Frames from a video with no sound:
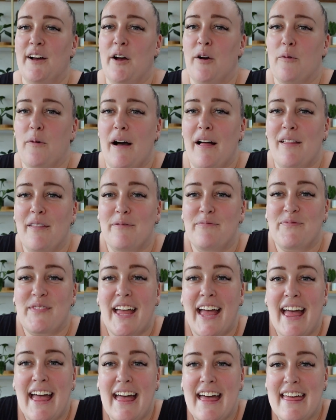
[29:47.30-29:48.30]
Well,
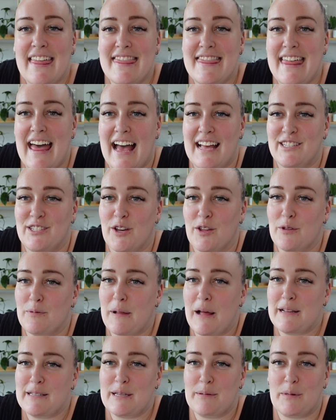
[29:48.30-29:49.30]
that's all the
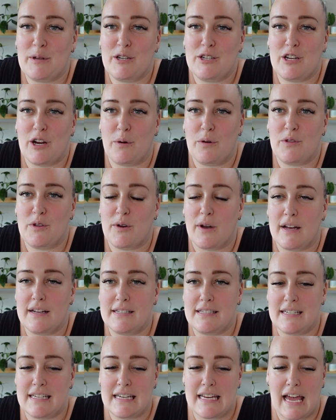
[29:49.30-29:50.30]
plants I'm going to share with you
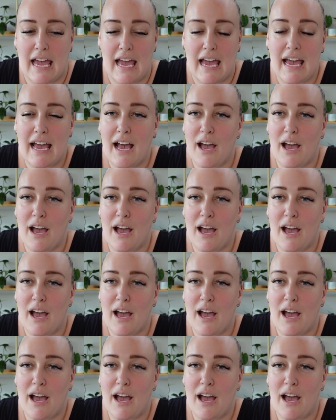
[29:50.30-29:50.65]
guys today.